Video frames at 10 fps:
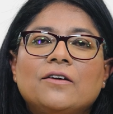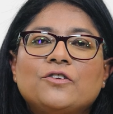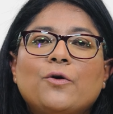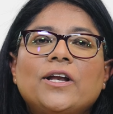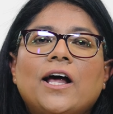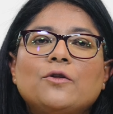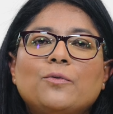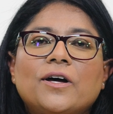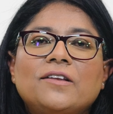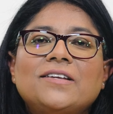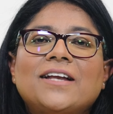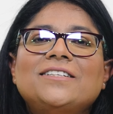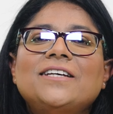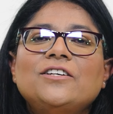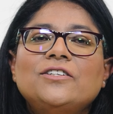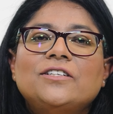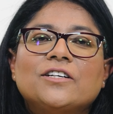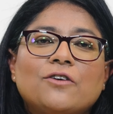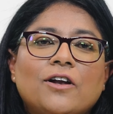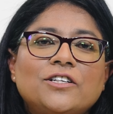So in other words, sanitation
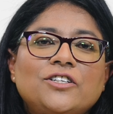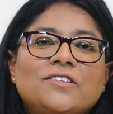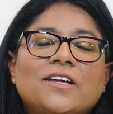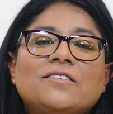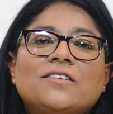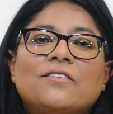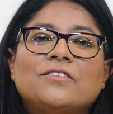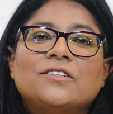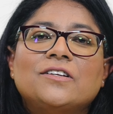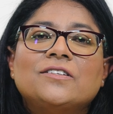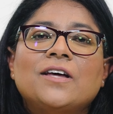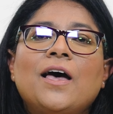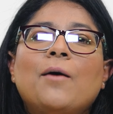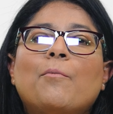technologies and services